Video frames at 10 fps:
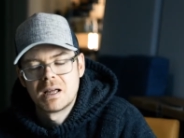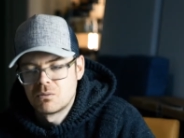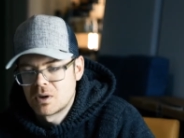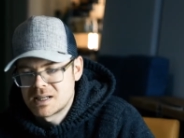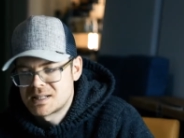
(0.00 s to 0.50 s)

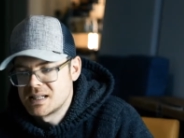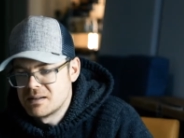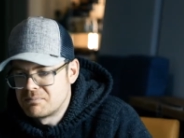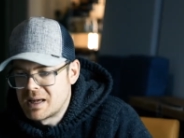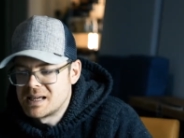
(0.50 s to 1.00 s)
And when I say a
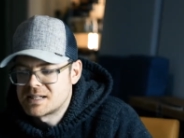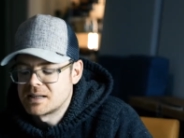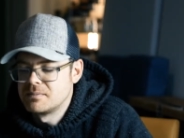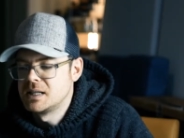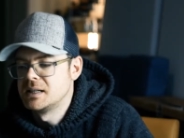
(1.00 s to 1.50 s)
base,
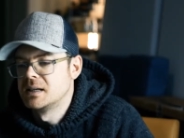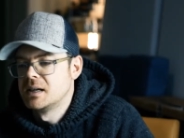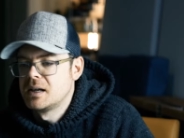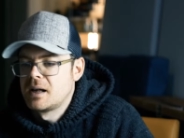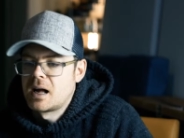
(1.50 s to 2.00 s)
I mean
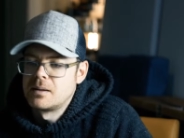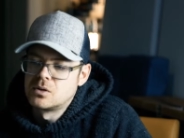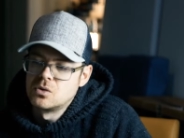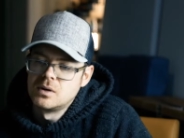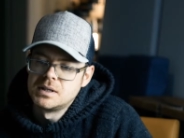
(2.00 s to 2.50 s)
I'm
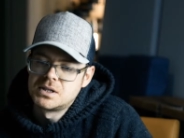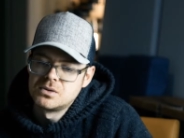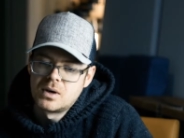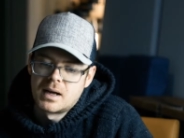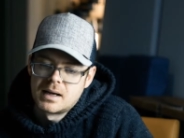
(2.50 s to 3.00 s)
going
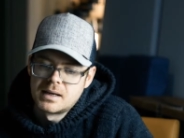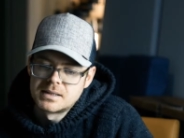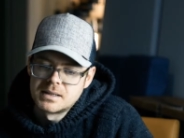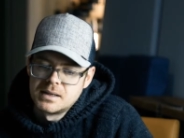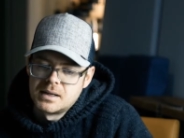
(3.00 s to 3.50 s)
to add